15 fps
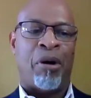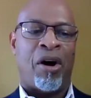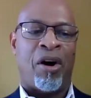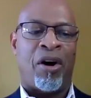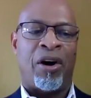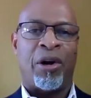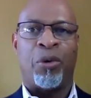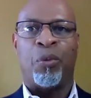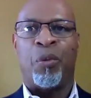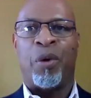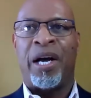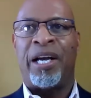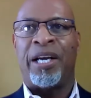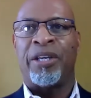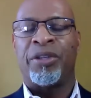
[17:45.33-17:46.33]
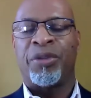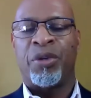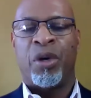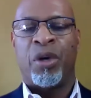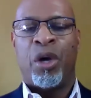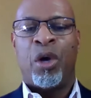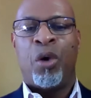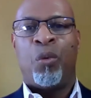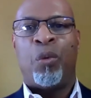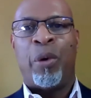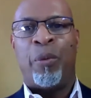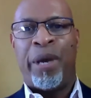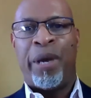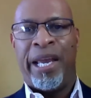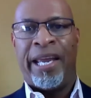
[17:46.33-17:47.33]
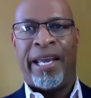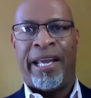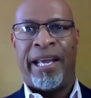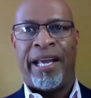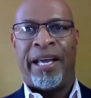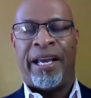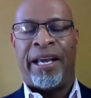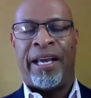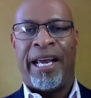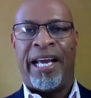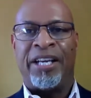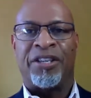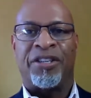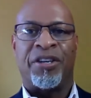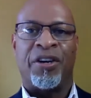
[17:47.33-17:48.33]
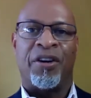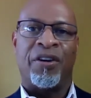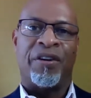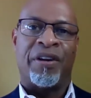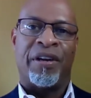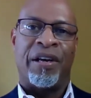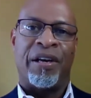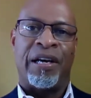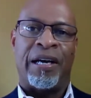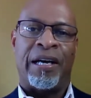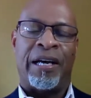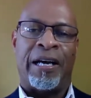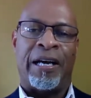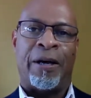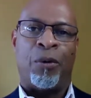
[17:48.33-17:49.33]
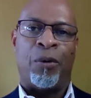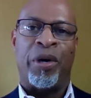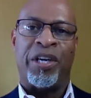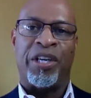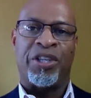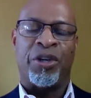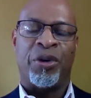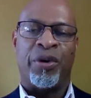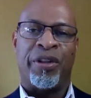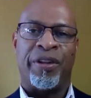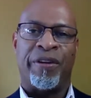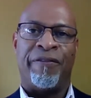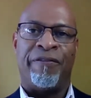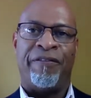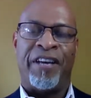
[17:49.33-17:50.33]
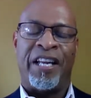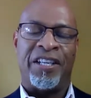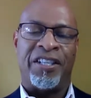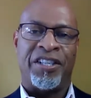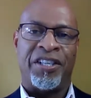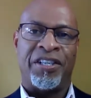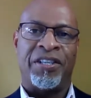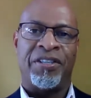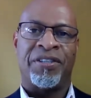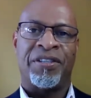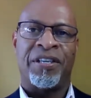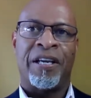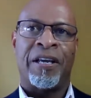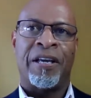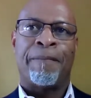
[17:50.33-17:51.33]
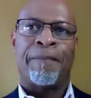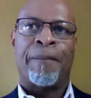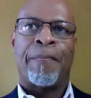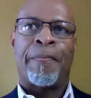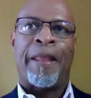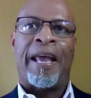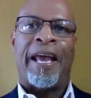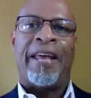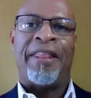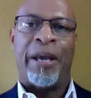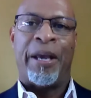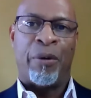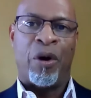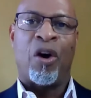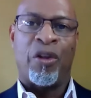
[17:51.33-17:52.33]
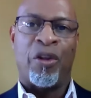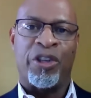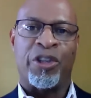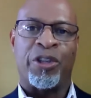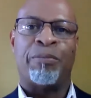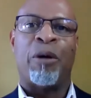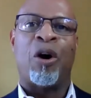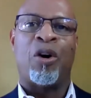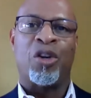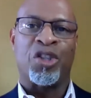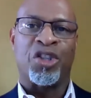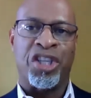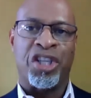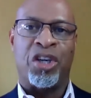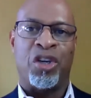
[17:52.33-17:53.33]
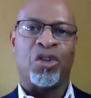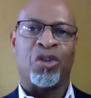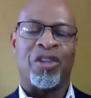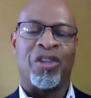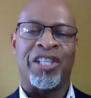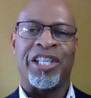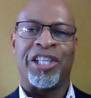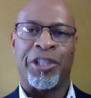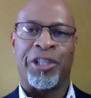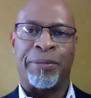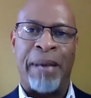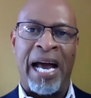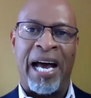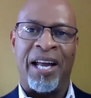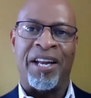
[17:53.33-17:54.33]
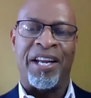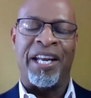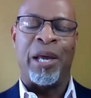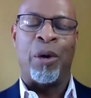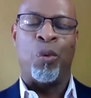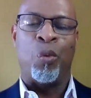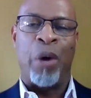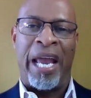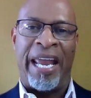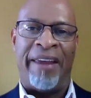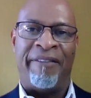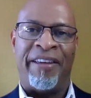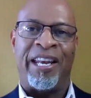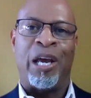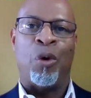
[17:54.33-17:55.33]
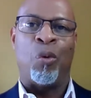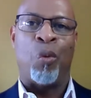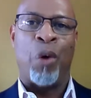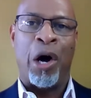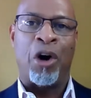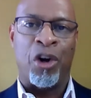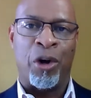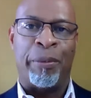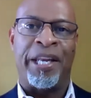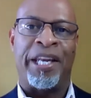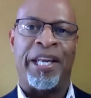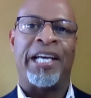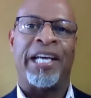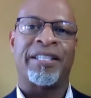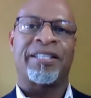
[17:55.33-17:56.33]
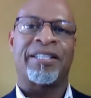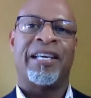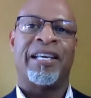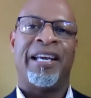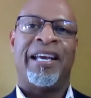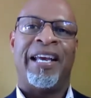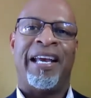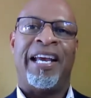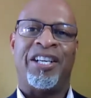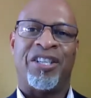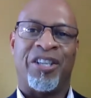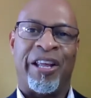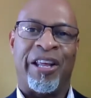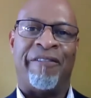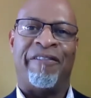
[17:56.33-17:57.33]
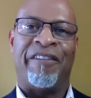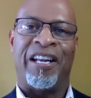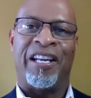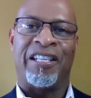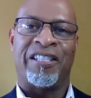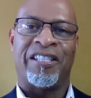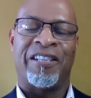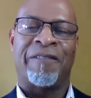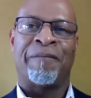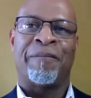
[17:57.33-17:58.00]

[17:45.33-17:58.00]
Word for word: part was when we entered Uh, one or two of the villages, and there were all the small children just smiling and waving and welcoming us into their village.